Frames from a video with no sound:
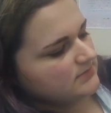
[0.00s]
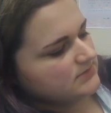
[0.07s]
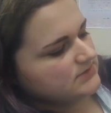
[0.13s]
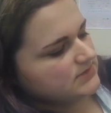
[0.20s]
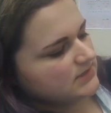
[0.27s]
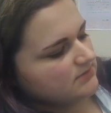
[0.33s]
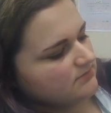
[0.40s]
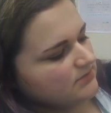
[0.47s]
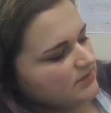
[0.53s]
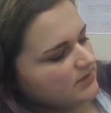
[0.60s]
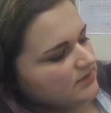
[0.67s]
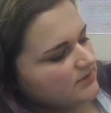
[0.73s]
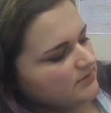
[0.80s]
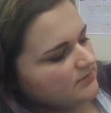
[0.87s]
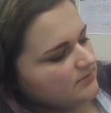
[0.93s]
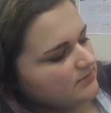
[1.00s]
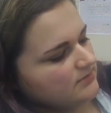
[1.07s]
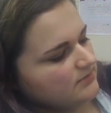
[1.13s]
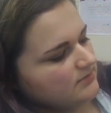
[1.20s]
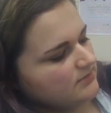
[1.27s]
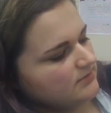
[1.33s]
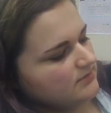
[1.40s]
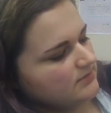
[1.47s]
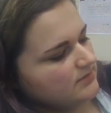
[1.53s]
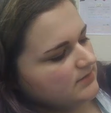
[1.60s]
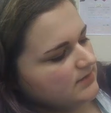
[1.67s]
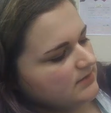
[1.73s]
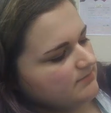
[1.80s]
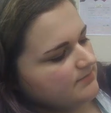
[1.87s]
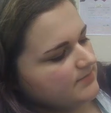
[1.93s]
So then we'll go
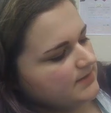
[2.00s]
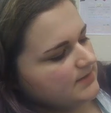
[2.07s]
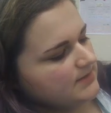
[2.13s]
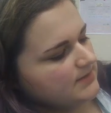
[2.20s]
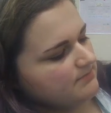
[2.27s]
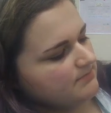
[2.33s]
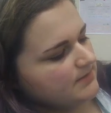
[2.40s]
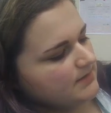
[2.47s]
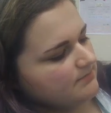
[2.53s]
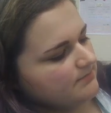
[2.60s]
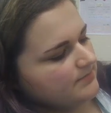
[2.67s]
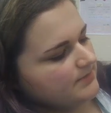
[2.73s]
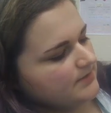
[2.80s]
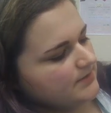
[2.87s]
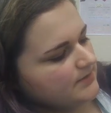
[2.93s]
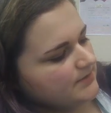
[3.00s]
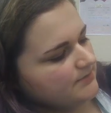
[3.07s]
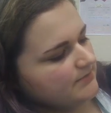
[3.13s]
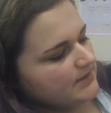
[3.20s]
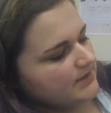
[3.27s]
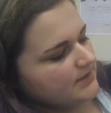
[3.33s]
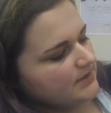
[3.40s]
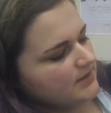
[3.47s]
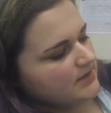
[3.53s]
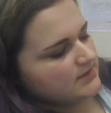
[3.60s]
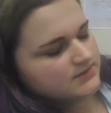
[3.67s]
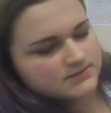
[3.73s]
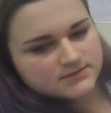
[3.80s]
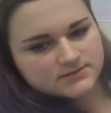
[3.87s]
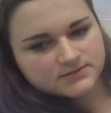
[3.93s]
a big bump all the way
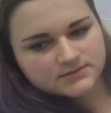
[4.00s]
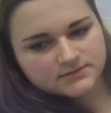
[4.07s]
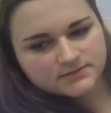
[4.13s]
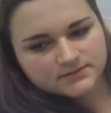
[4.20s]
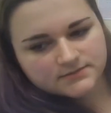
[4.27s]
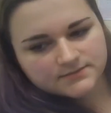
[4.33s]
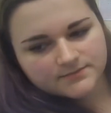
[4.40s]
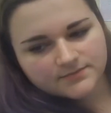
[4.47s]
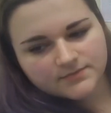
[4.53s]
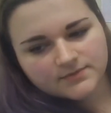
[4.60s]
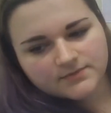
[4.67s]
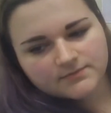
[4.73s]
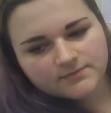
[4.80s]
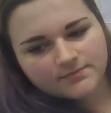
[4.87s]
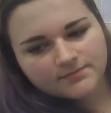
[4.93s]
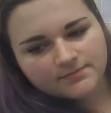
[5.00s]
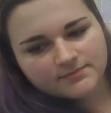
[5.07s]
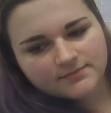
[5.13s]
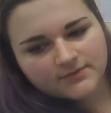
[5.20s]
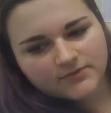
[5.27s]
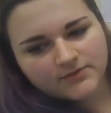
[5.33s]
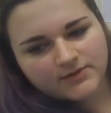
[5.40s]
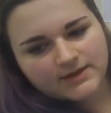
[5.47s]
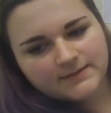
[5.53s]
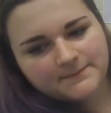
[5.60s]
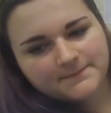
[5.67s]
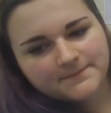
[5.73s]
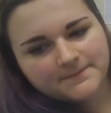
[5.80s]
across. Okay.